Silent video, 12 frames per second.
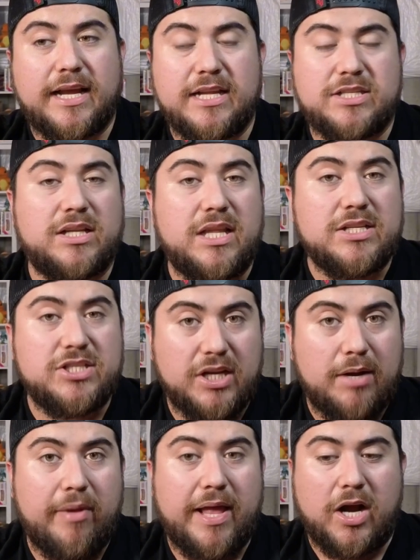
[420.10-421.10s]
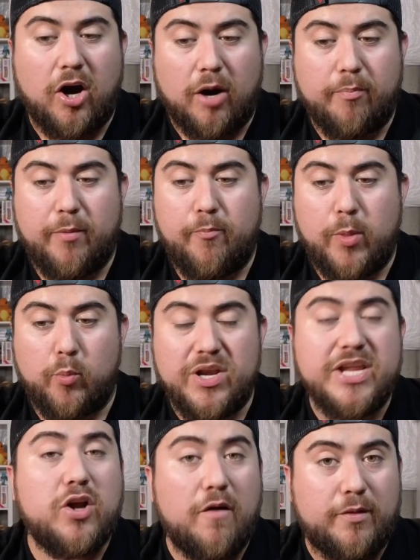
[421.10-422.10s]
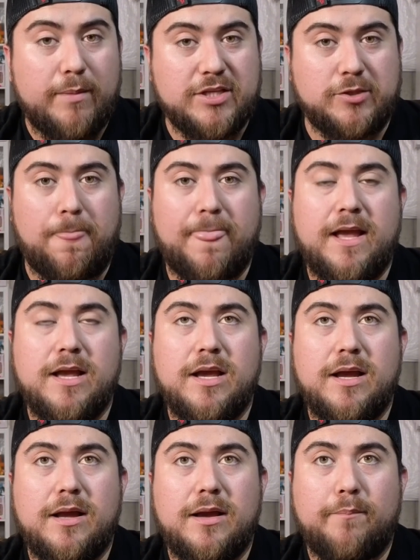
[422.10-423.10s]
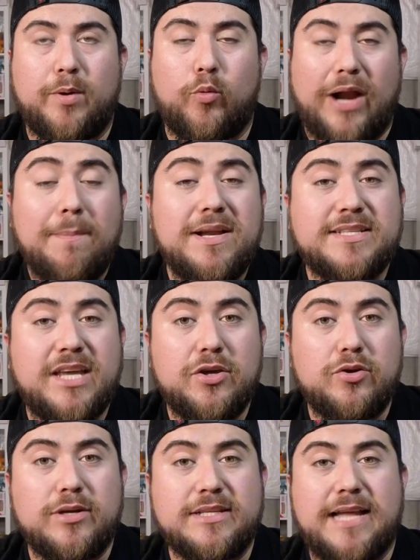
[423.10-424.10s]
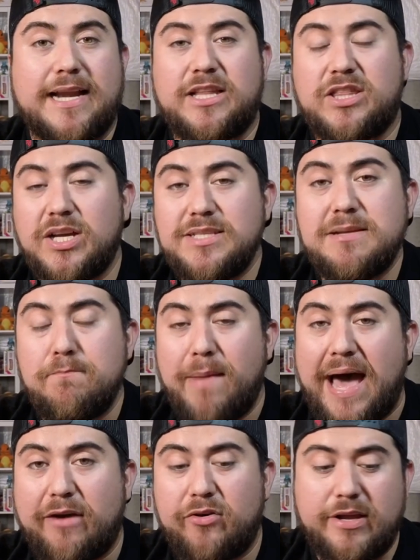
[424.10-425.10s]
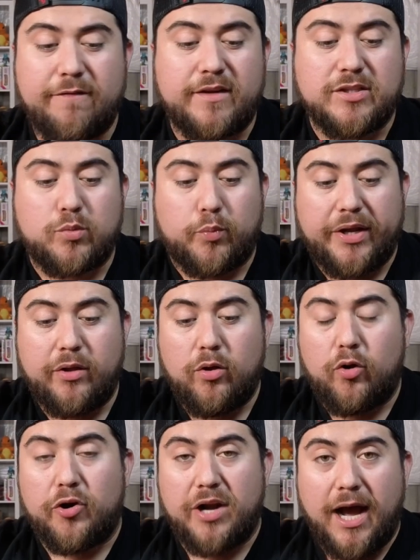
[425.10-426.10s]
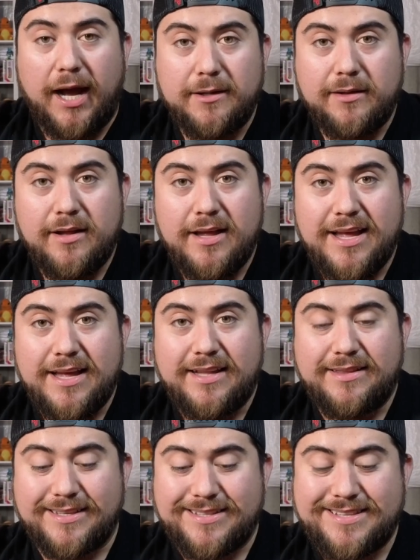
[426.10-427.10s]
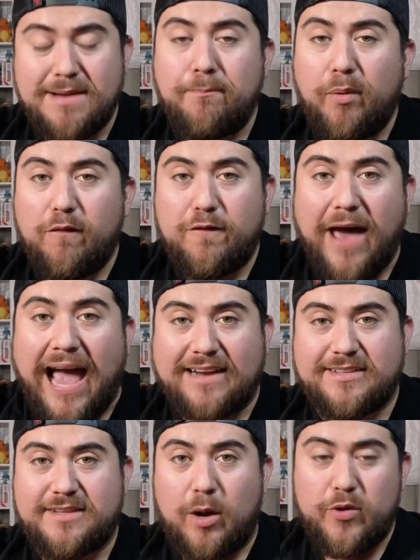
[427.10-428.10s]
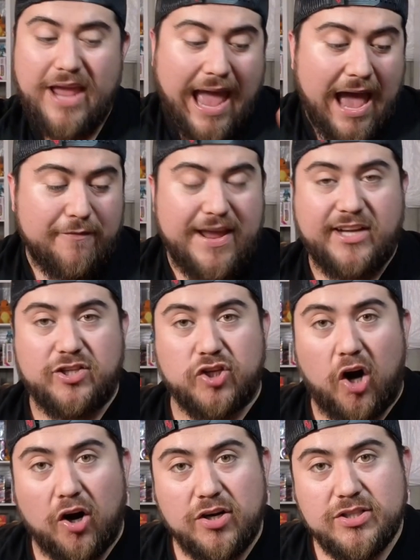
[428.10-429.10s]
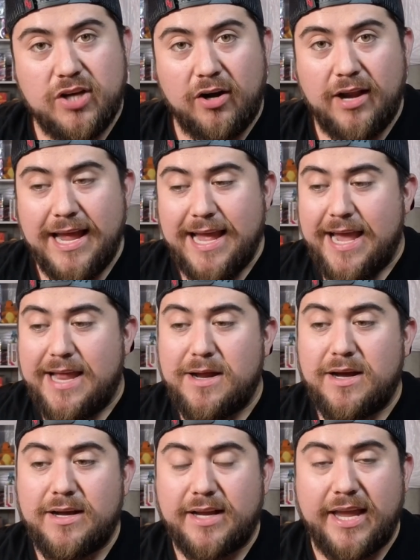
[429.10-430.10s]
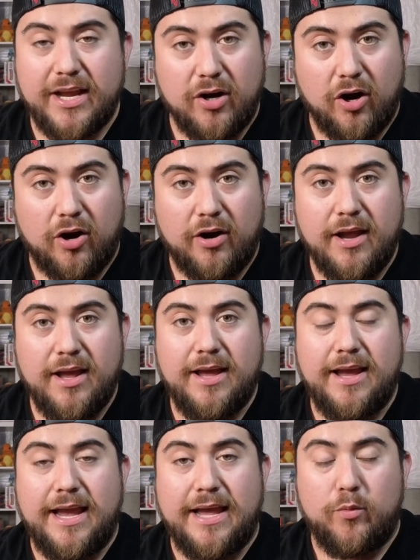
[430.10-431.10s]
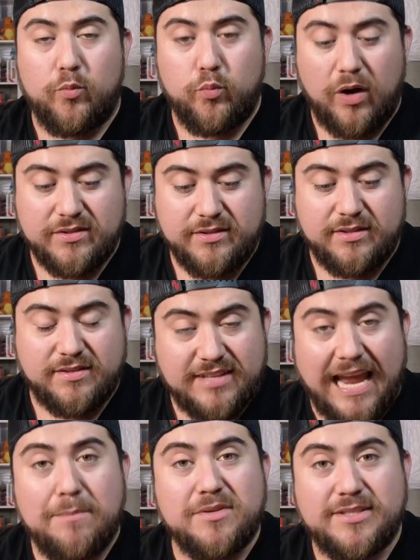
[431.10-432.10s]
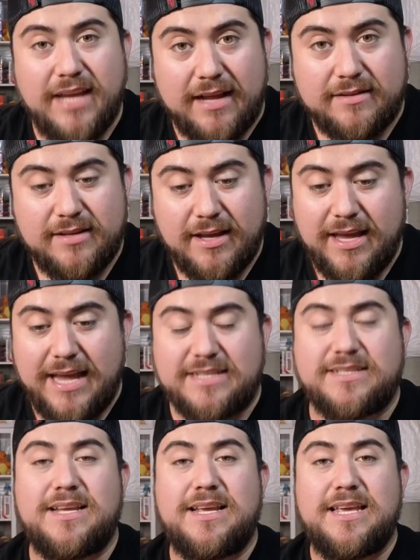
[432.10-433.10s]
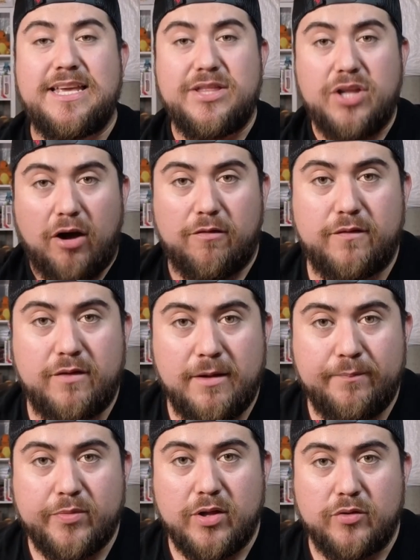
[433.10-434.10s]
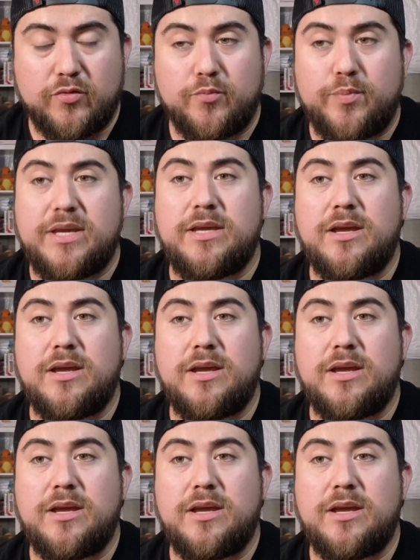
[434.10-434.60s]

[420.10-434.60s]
a legitimate card, but we need confirmation. But what I'm going to tell you is that it doesn't matter if it is real or not. The simple fact that we have a Charizard and a Gengar in the same set, it's enough to be